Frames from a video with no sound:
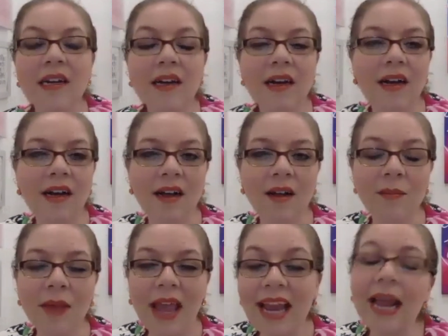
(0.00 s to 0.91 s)

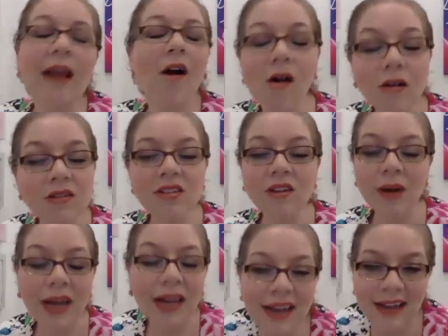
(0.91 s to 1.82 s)
And I also
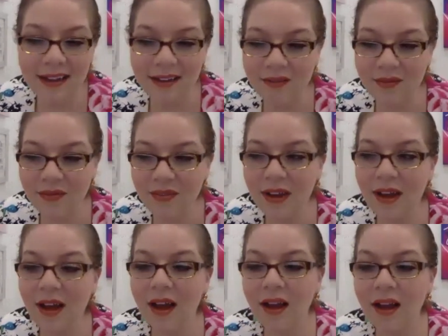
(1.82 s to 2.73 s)
have
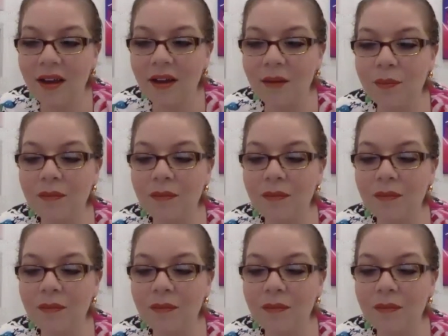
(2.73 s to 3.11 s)
a